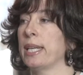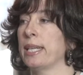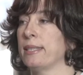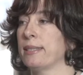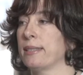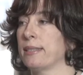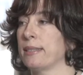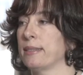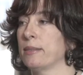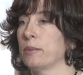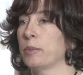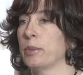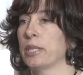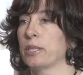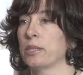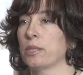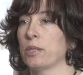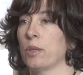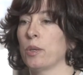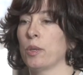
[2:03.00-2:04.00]
Esther, we
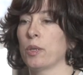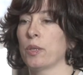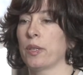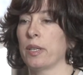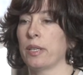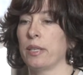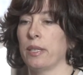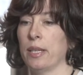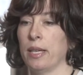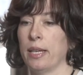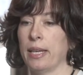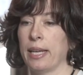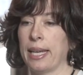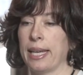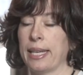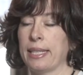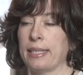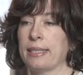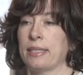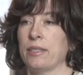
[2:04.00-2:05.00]
are told that
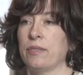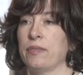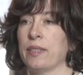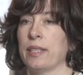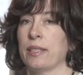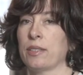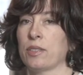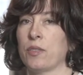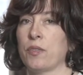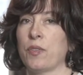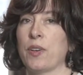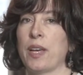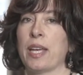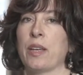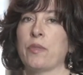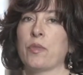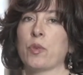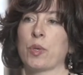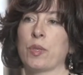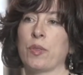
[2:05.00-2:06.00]
Esther found
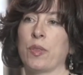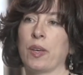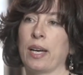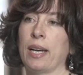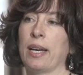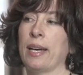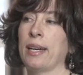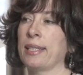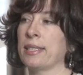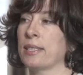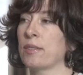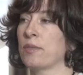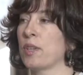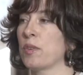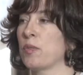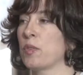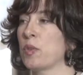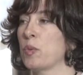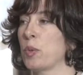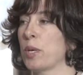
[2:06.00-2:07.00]
favor in the eyes of
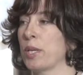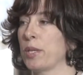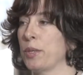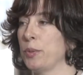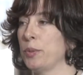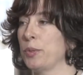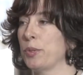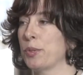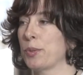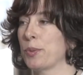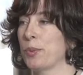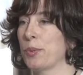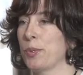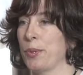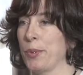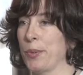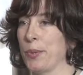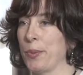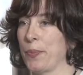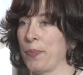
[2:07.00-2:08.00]
everyone who saw
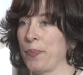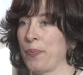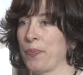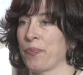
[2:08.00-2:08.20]
her.